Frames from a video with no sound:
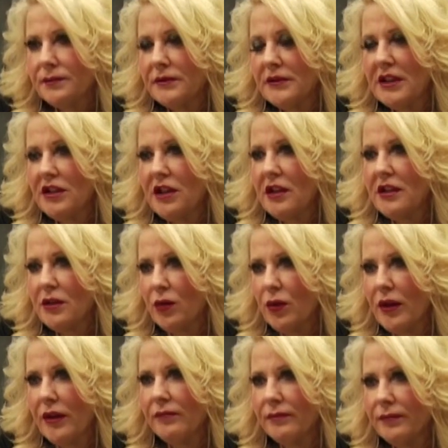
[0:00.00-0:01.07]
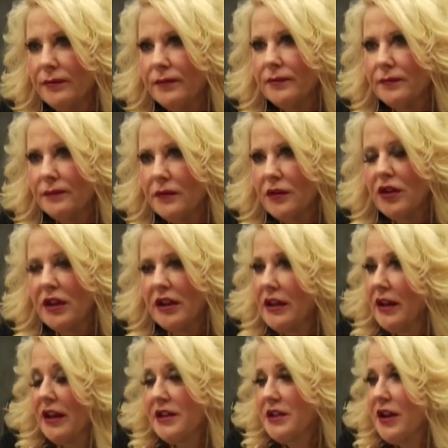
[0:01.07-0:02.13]
it's awesome when you can
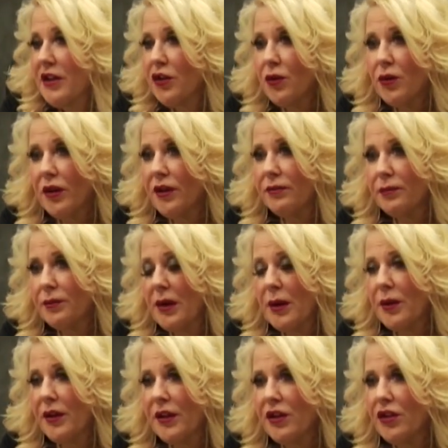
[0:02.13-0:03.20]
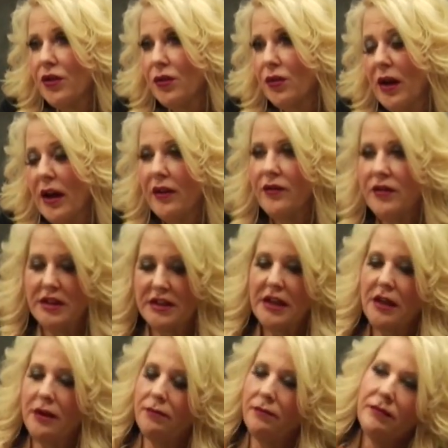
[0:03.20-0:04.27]
get together with people that you have the
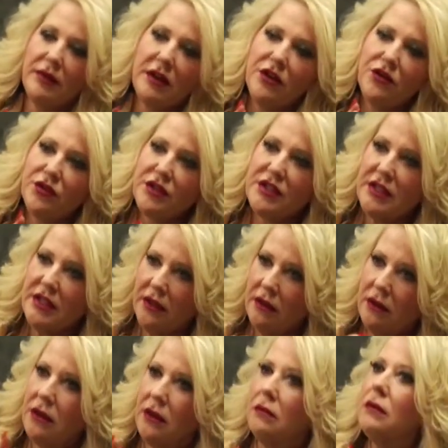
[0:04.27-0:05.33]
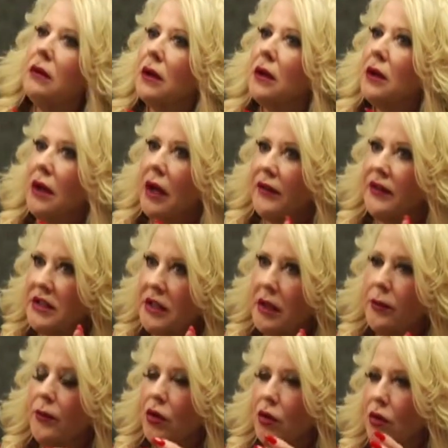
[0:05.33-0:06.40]
same interests in and have the
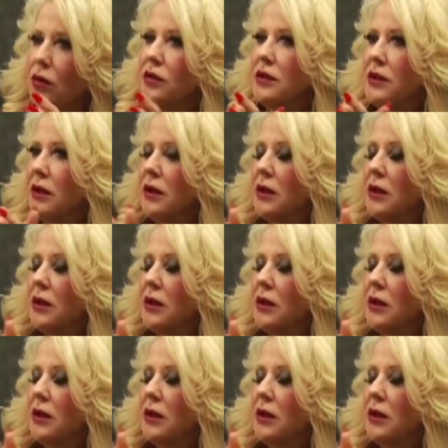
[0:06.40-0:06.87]
same goals.